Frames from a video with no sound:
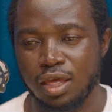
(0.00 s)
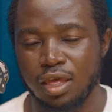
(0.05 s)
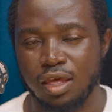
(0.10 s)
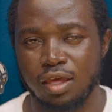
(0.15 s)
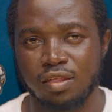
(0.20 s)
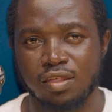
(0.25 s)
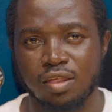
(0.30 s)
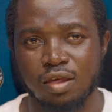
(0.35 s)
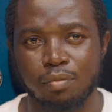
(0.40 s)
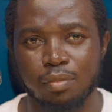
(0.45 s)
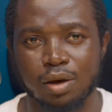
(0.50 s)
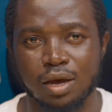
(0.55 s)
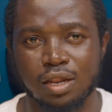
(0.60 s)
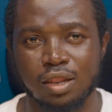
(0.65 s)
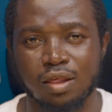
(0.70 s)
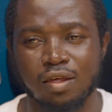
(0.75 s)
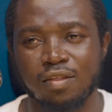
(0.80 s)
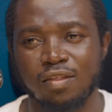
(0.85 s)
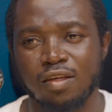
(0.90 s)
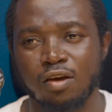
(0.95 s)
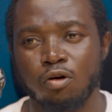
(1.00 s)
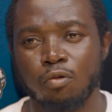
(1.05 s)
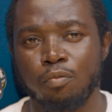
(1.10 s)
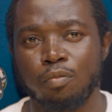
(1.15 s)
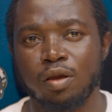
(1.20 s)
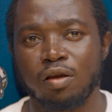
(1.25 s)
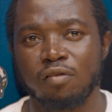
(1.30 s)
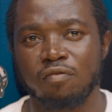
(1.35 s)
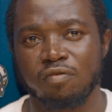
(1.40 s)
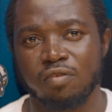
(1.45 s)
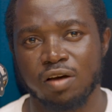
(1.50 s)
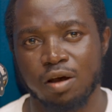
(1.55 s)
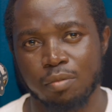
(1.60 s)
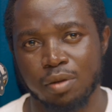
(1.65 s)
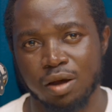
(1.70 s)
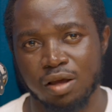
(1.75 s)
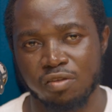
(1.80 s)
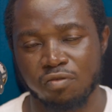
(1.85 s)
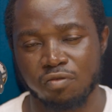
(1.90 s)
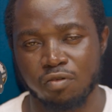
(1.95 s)
Essymart is helping
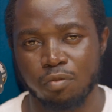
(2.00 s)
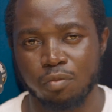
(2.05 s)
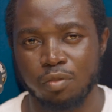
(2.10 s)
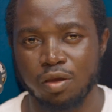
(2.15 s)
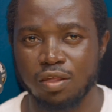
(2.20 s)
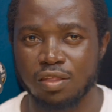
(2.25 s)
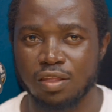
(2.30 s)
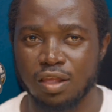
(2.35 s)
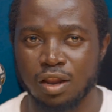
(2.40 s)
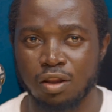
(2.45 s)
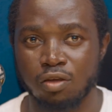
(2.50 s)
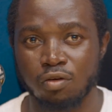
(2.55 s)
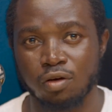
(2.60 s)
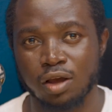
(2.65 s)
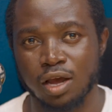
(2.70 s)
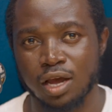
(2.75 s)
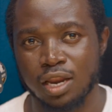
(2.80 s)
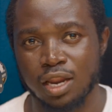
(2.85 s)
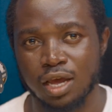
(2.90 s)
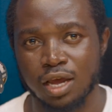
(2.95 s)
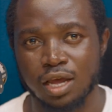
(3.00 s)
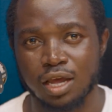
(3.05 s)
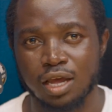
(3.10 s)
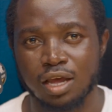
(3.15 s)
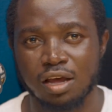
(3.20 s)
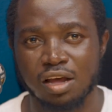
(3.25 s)
farmers from Eastern Uganda